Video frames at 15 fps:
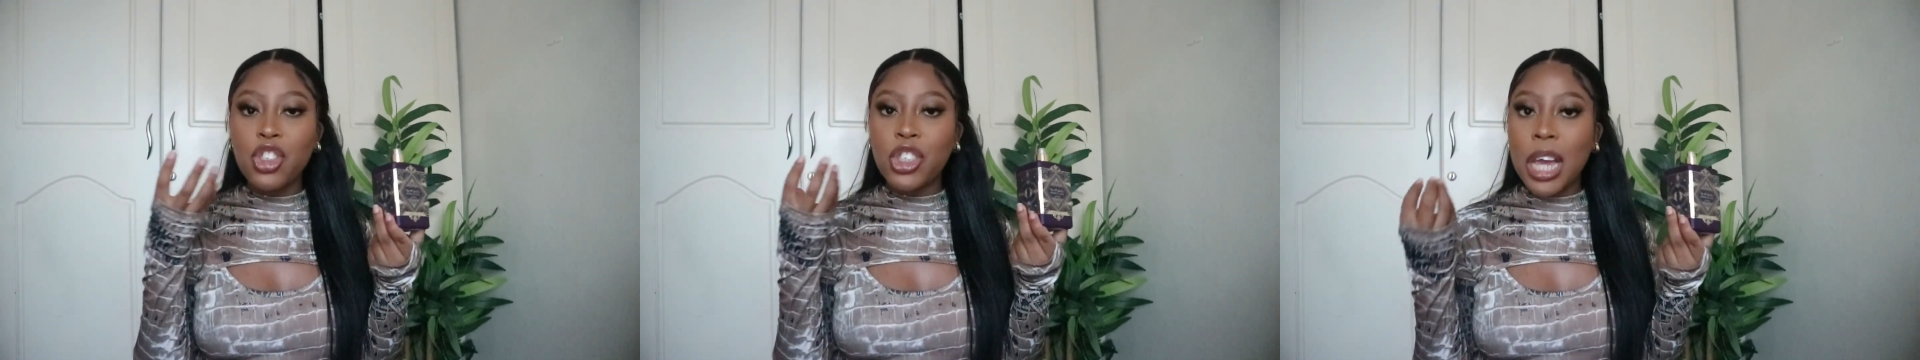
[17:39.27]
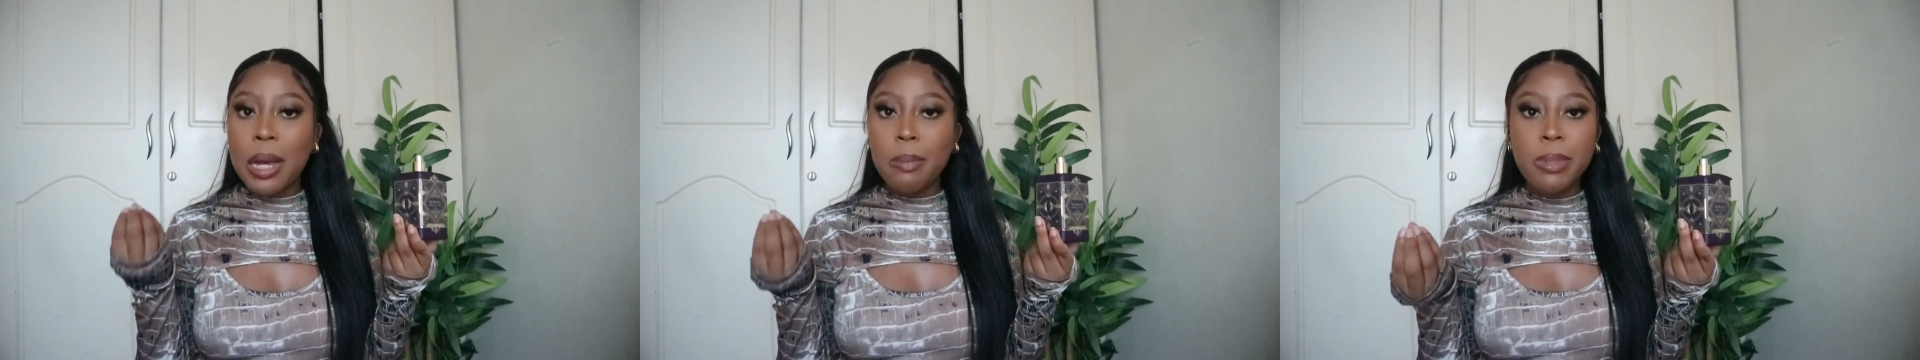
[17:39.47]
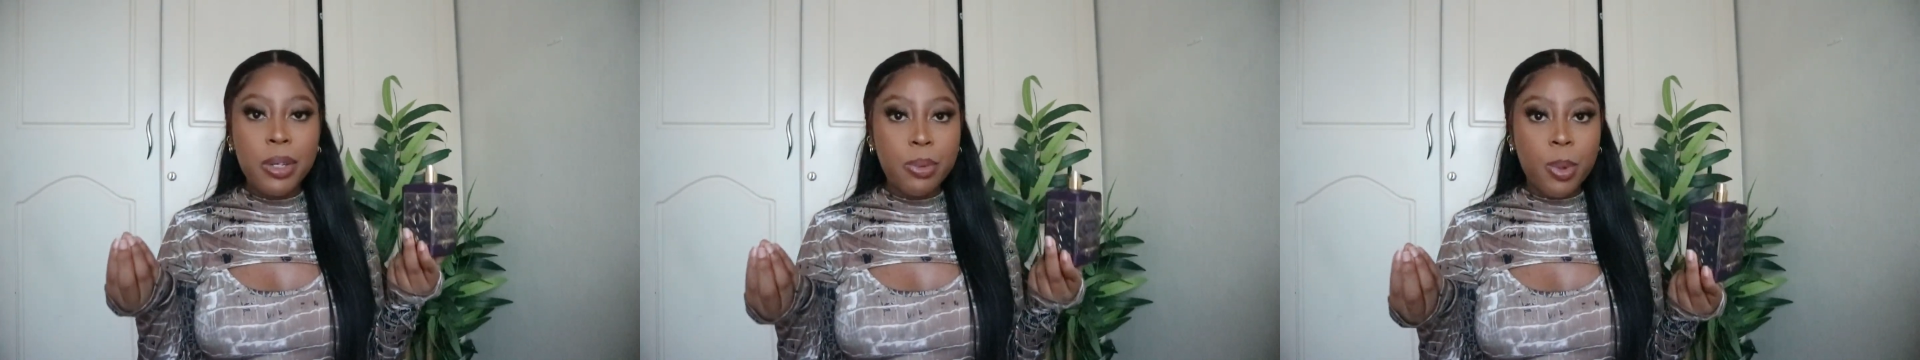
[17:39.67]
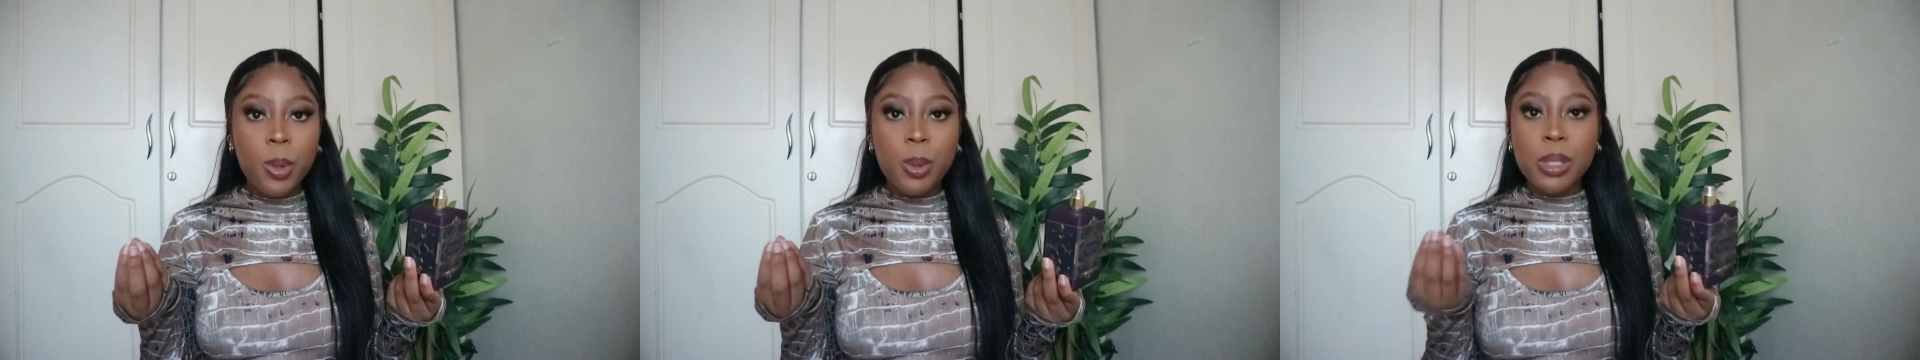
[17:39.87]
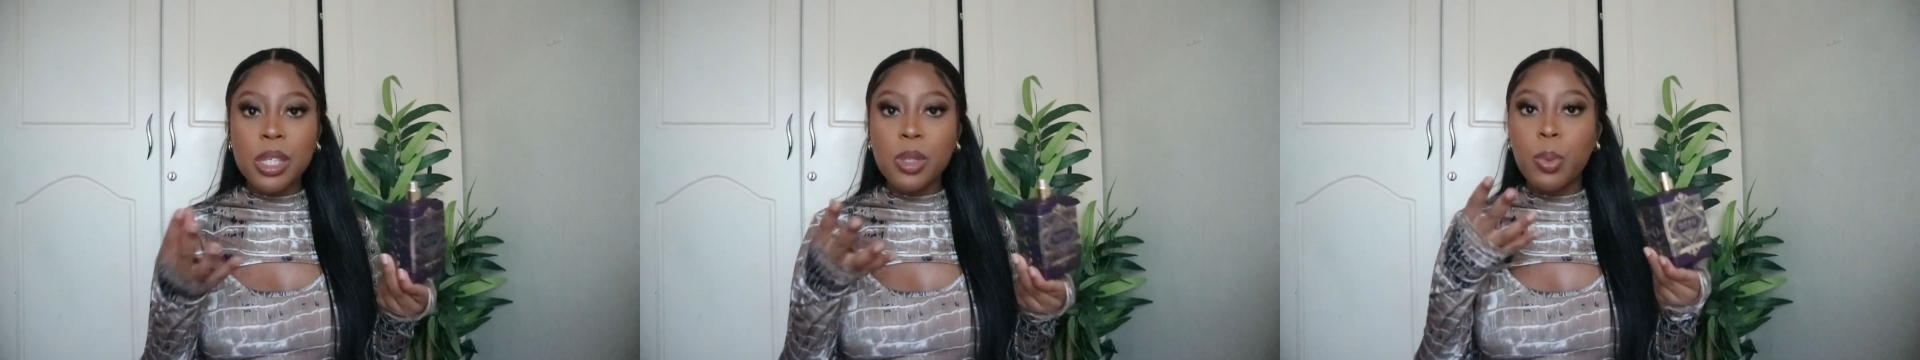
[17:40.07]
jammy
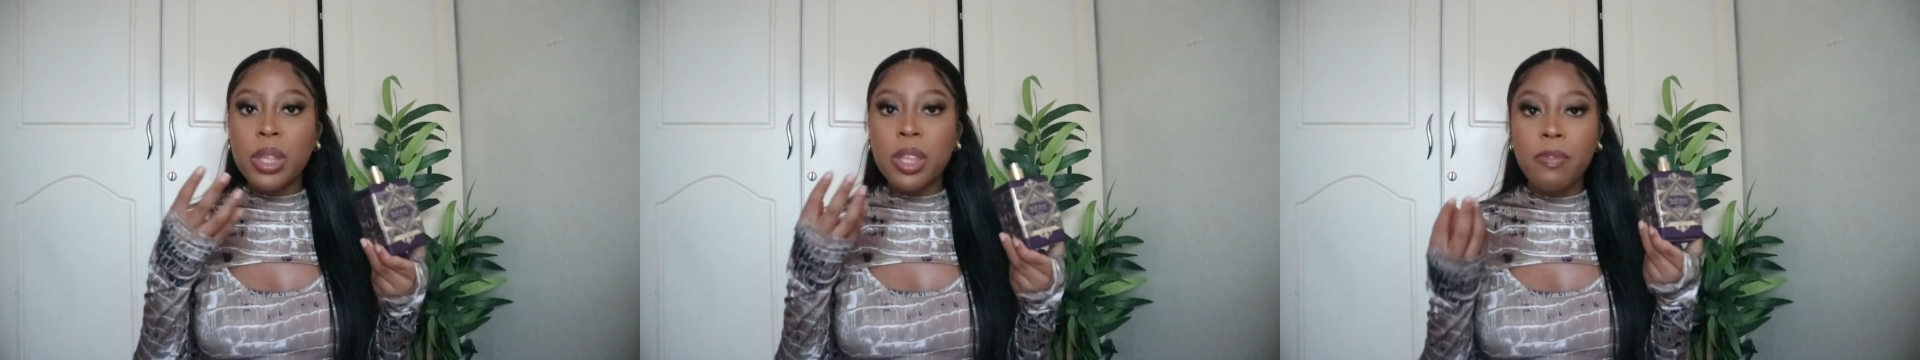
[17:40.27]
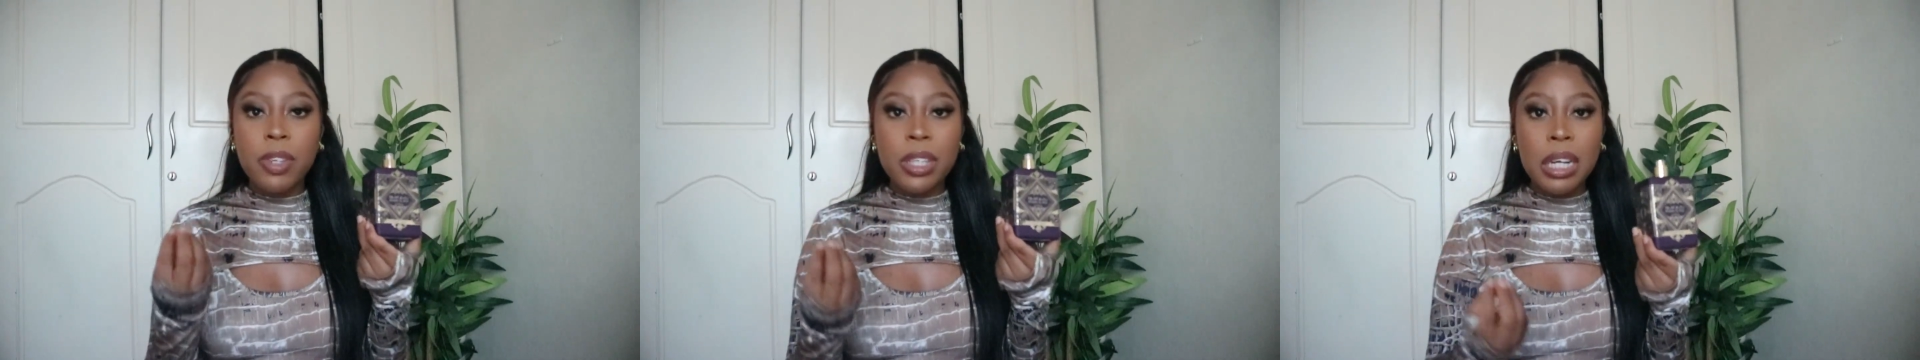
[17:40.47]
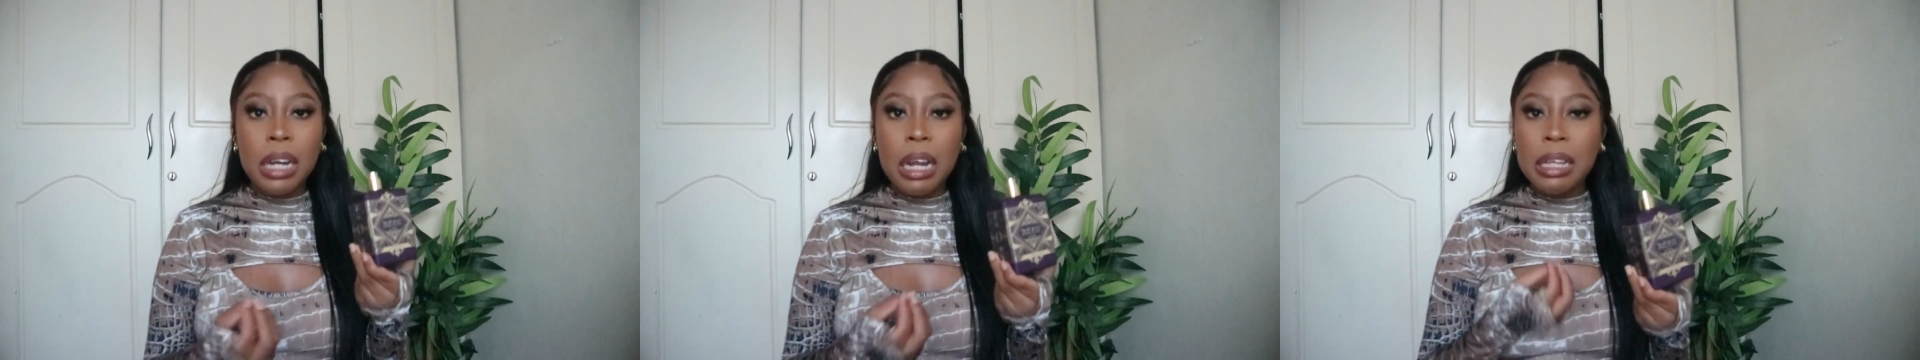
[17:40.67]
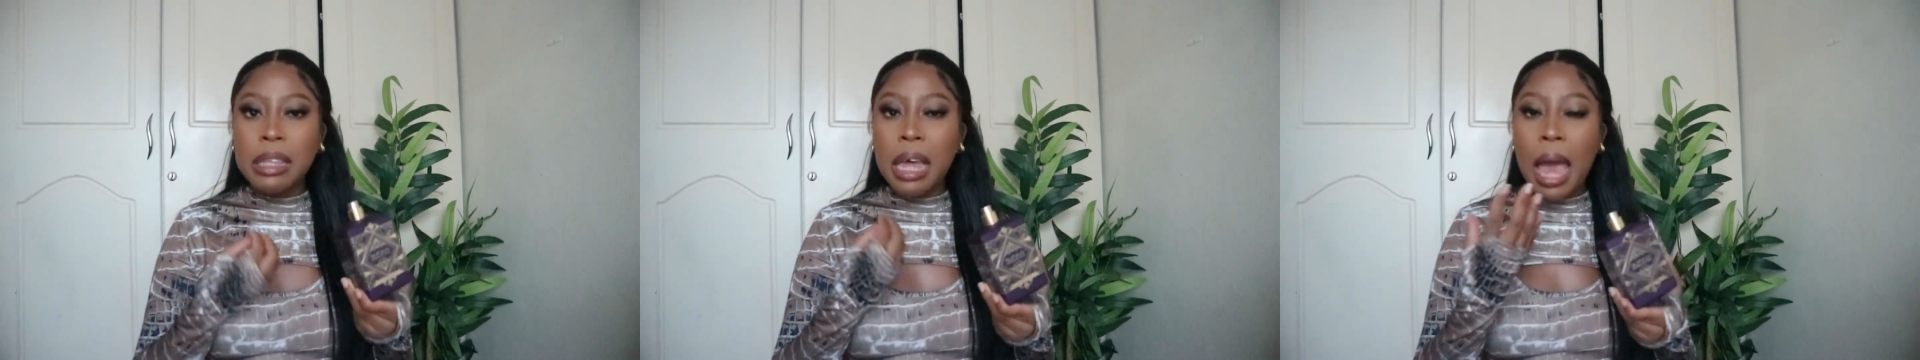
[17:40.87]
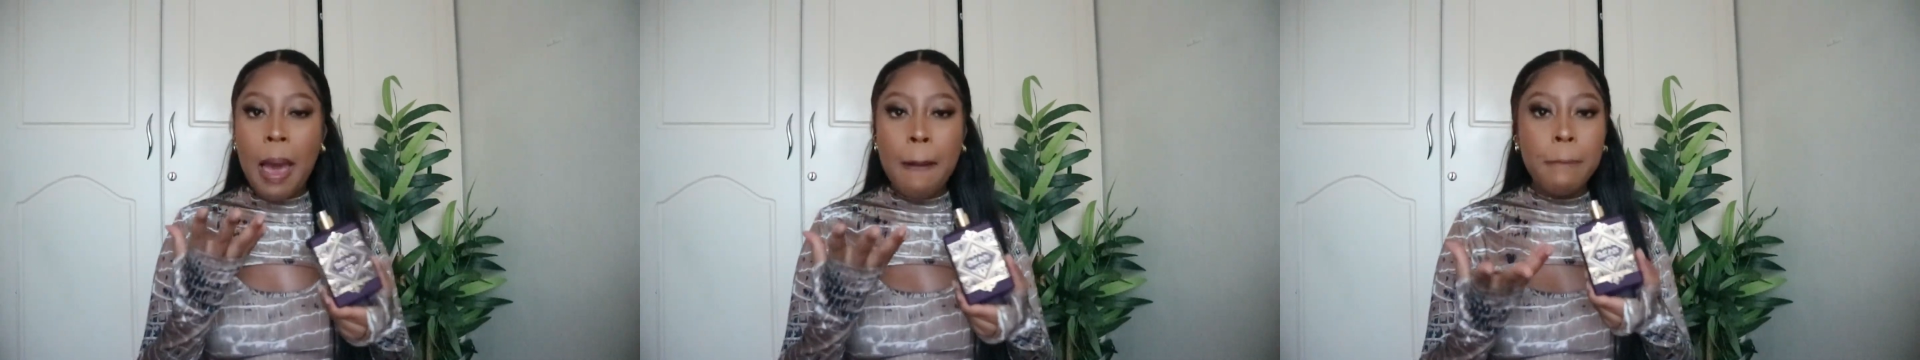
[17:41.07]
roses with the vanilla and
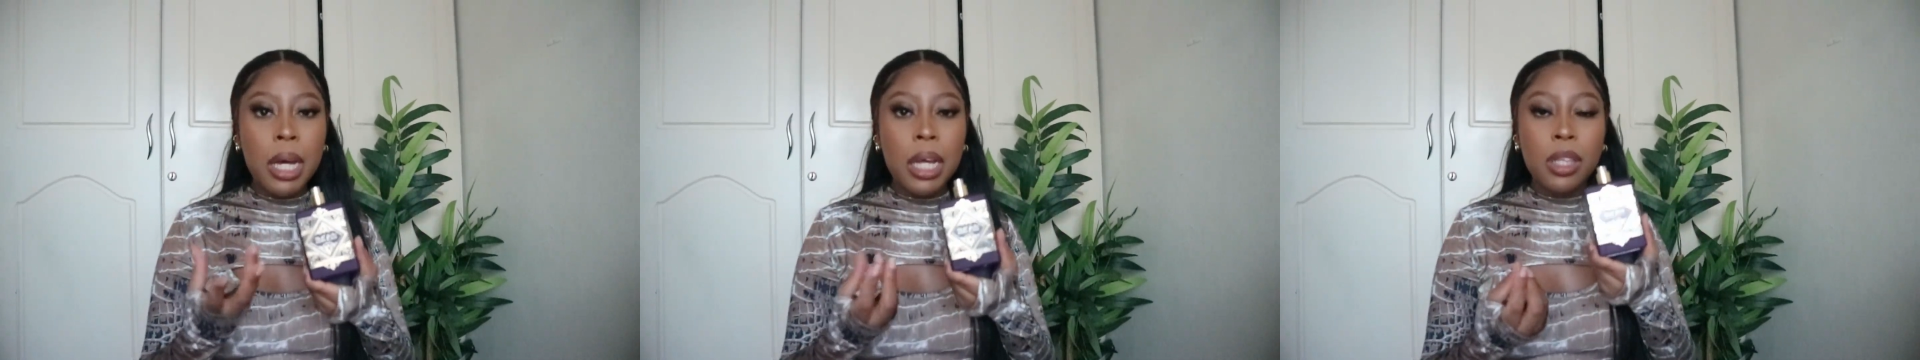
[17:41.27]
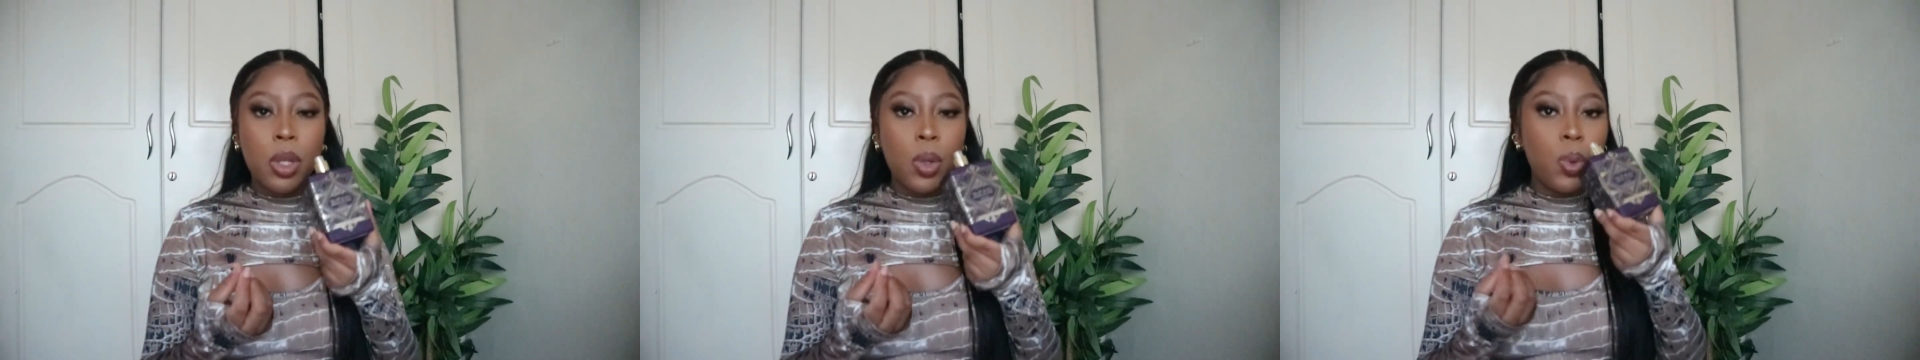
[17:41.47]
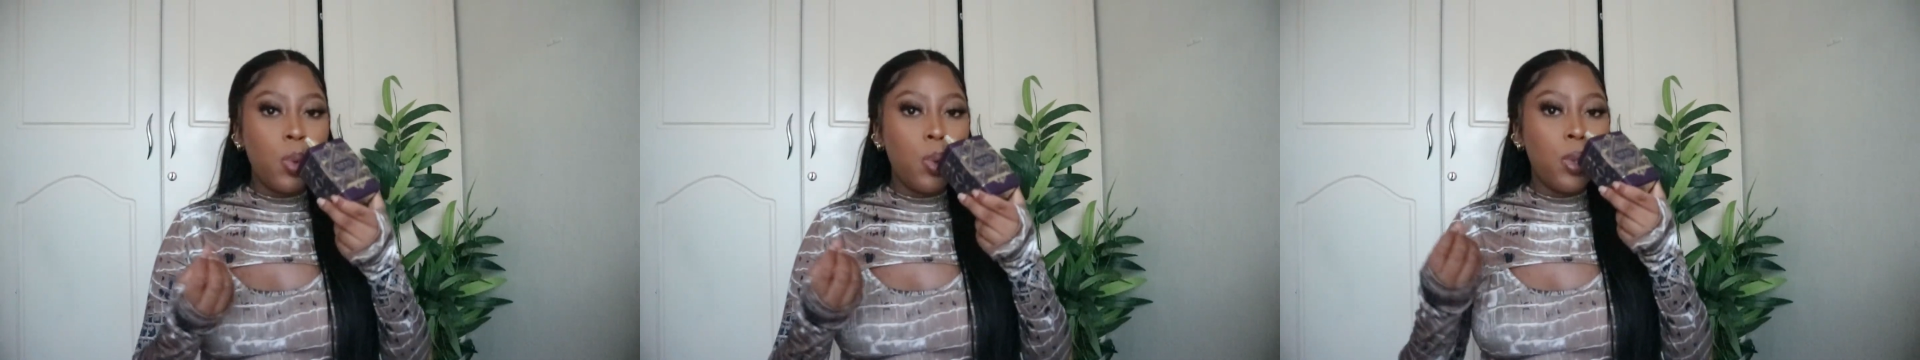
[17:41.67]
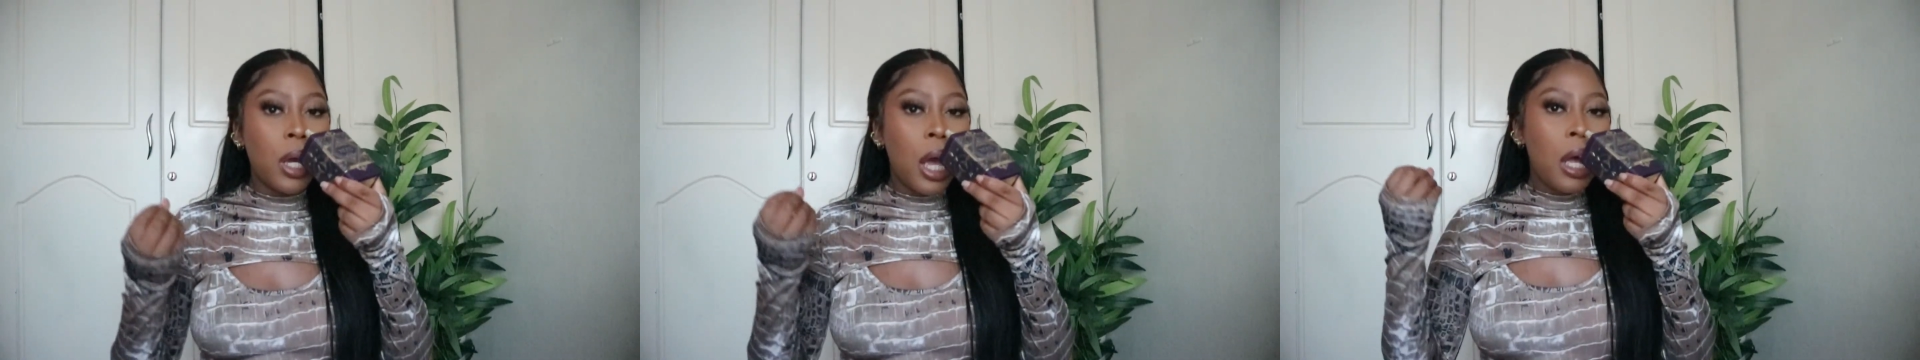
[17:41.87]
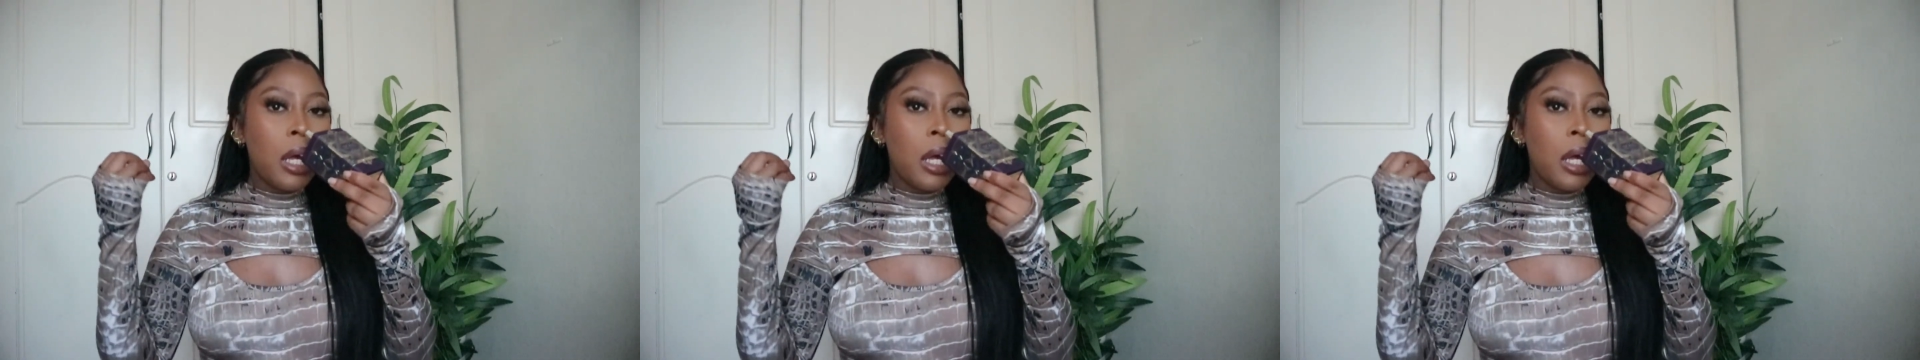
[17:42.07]
the amber and the oud.